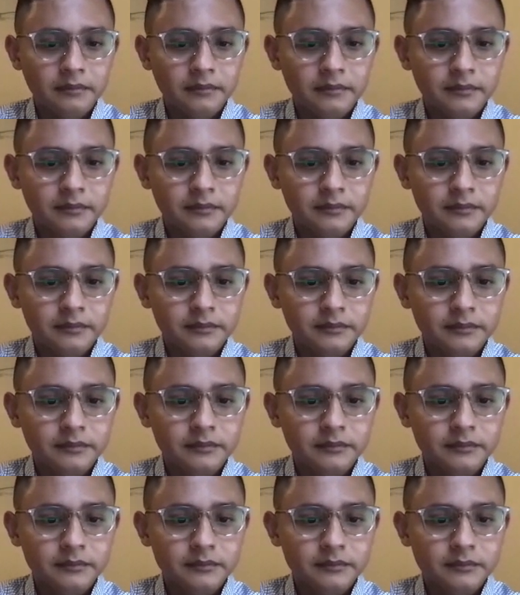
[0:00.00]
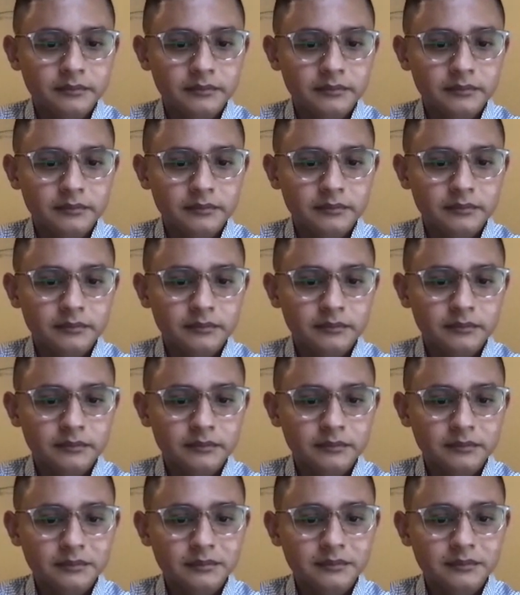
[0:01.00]

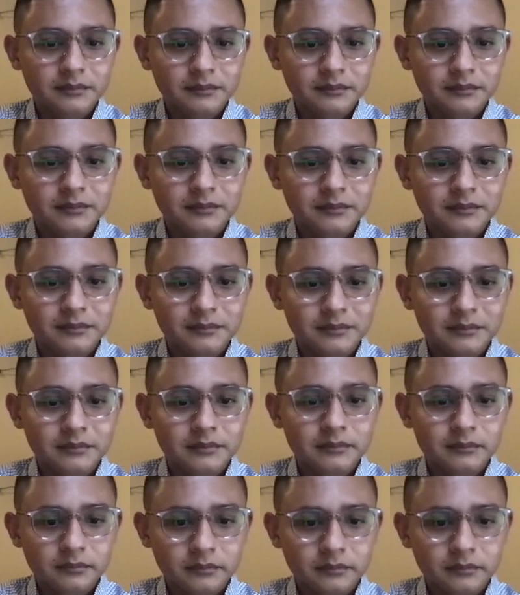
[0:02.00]
(not speaking)